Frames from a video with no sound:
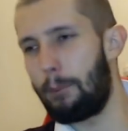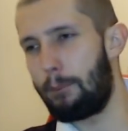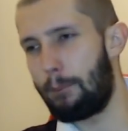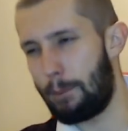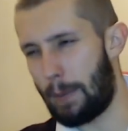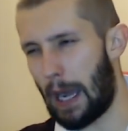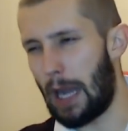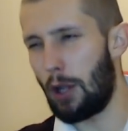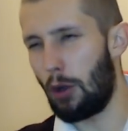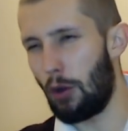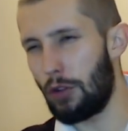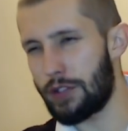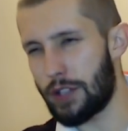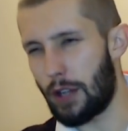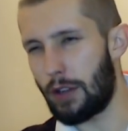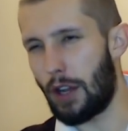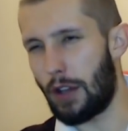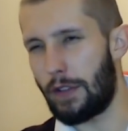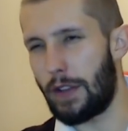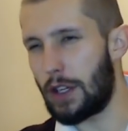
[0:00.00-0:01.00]
but I also
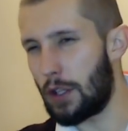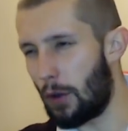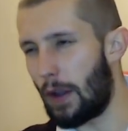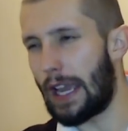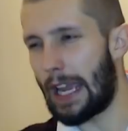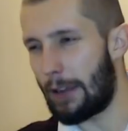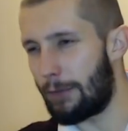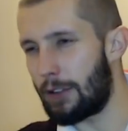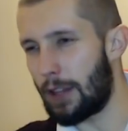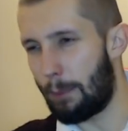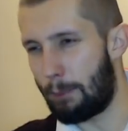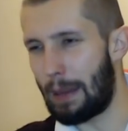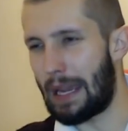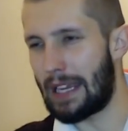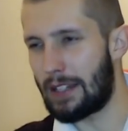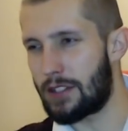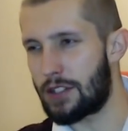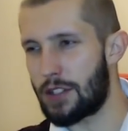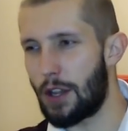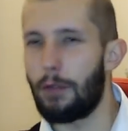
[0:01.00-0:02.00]
know that you're here for the
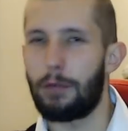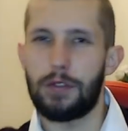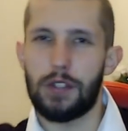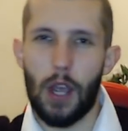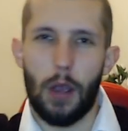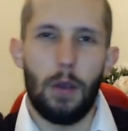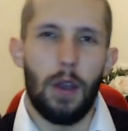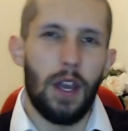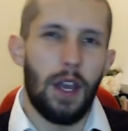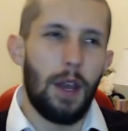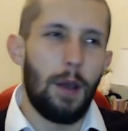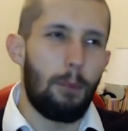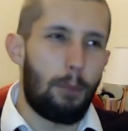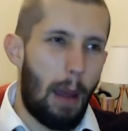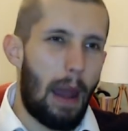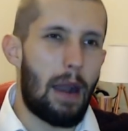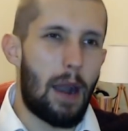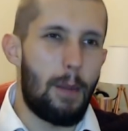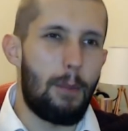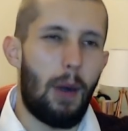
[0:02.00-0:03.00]
beard stuff. So
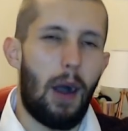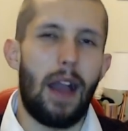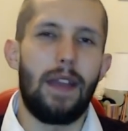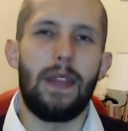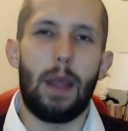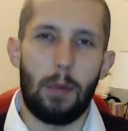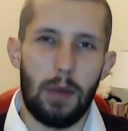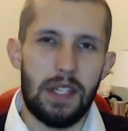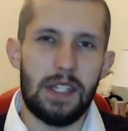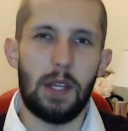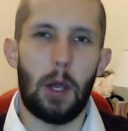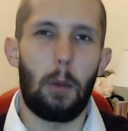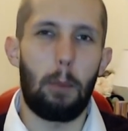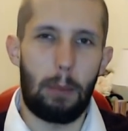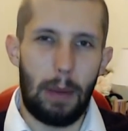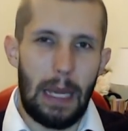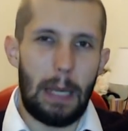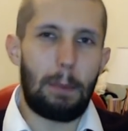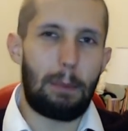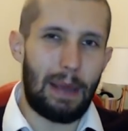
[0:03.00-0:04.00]
bear in mind there will still
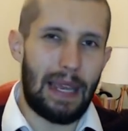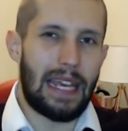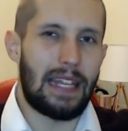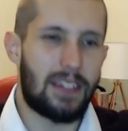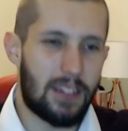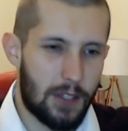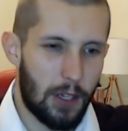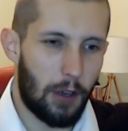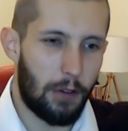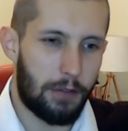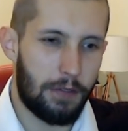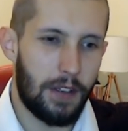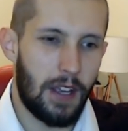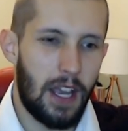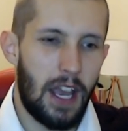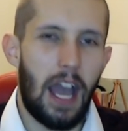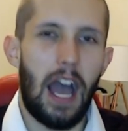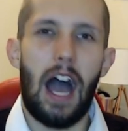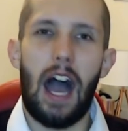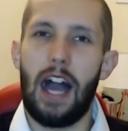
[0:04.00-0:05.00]
be beard stuff.
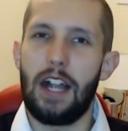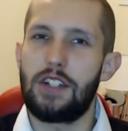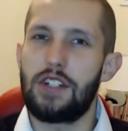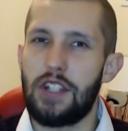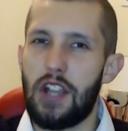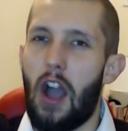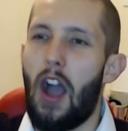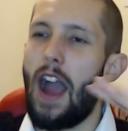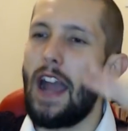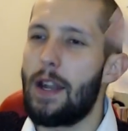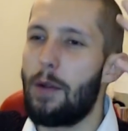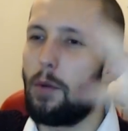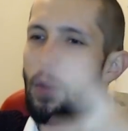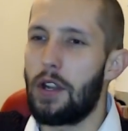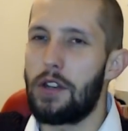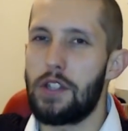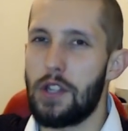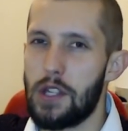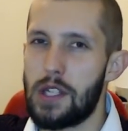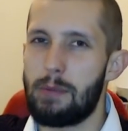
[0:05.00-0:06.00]
I just kind of want
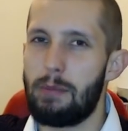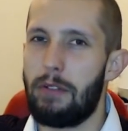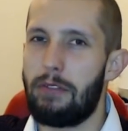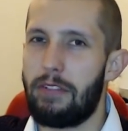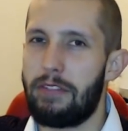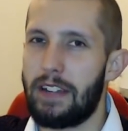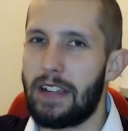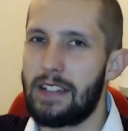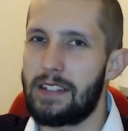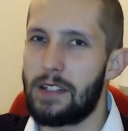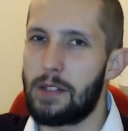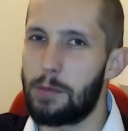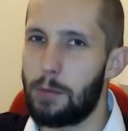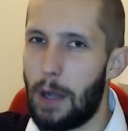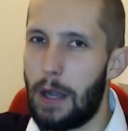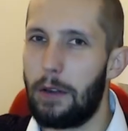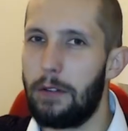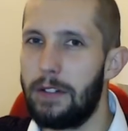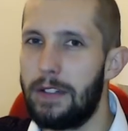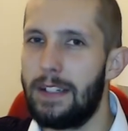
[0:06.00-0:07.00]
to do some other things as
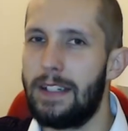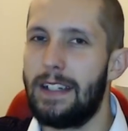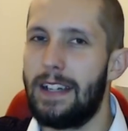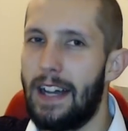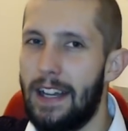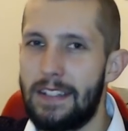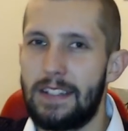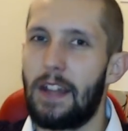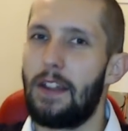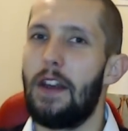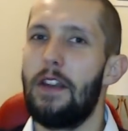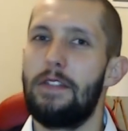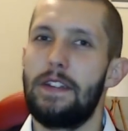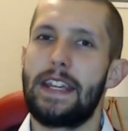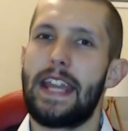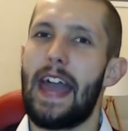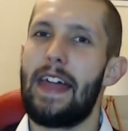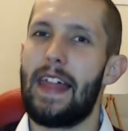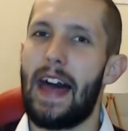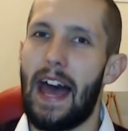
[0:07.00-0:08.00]
well. I don't know if you
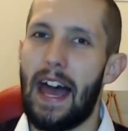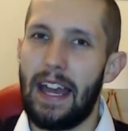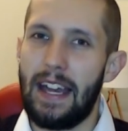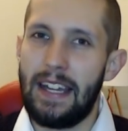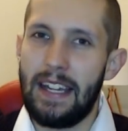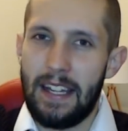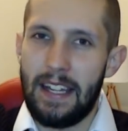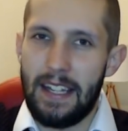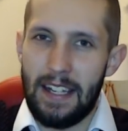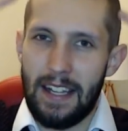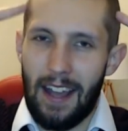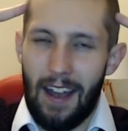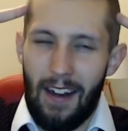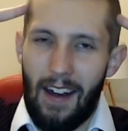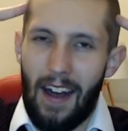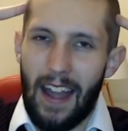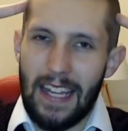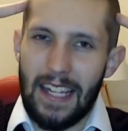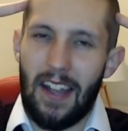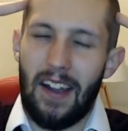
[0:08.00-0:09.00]
get that.
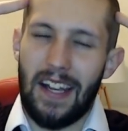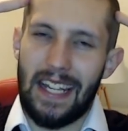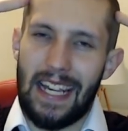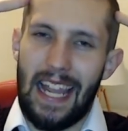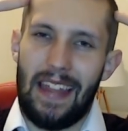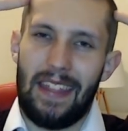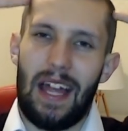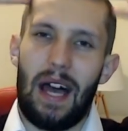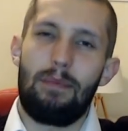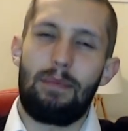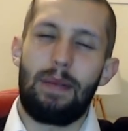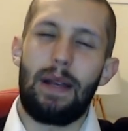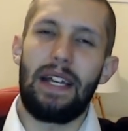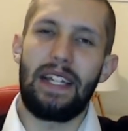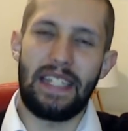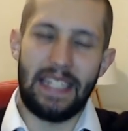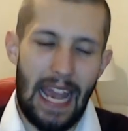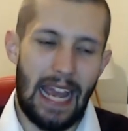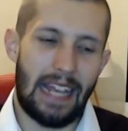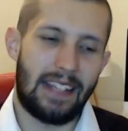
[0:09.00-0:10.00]
I kind of get that, but
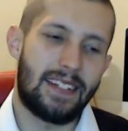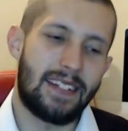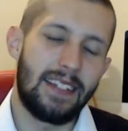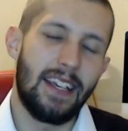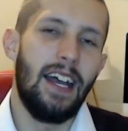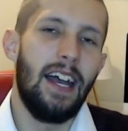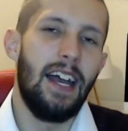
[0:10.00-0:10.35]
yes.